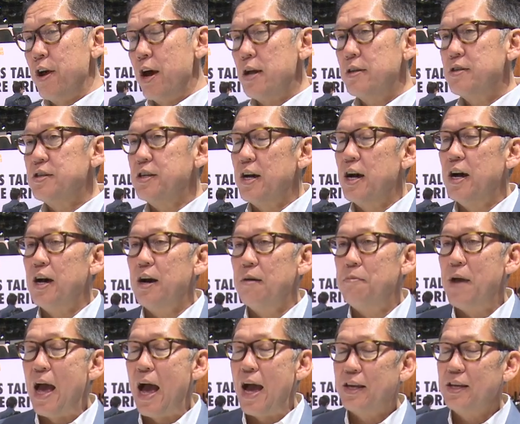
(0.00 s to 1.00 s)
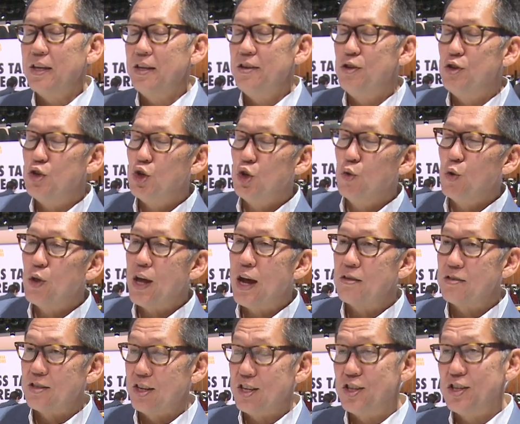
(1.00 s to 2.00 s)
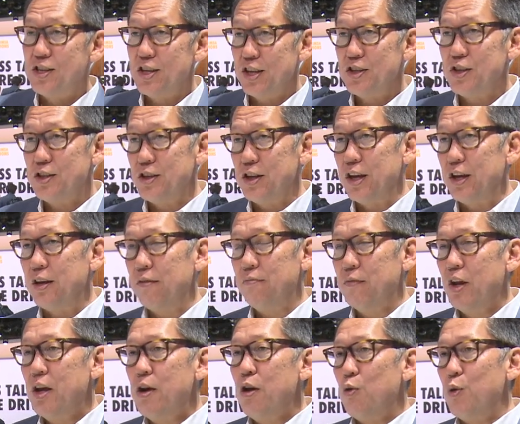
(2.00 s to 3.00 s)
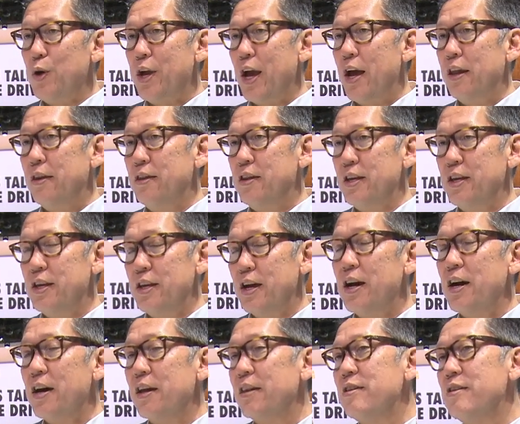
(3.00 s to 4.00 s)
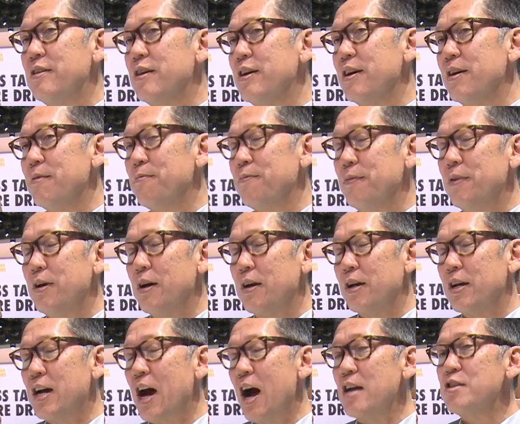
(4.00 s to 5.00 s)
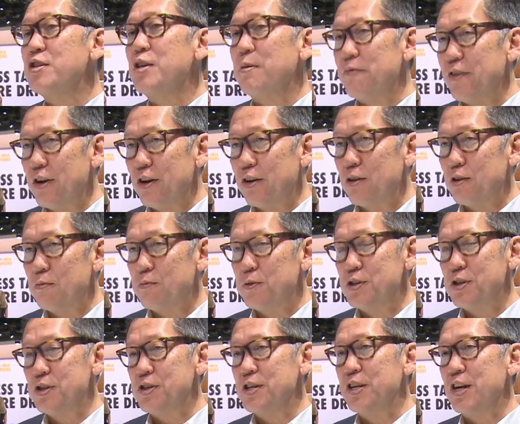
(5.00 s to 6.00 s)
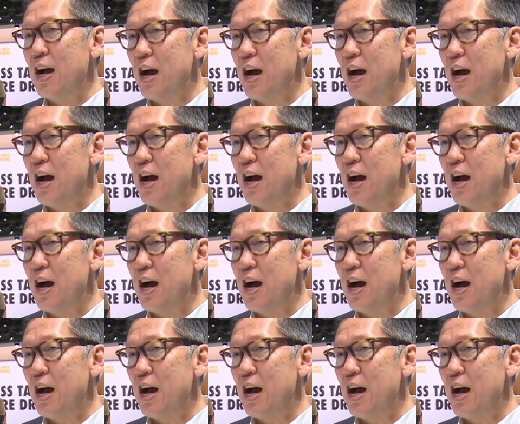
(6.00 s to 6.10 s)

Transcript: not, uh, back in two thousand sixteen, we had the, uh, the concept vehicle, the Precision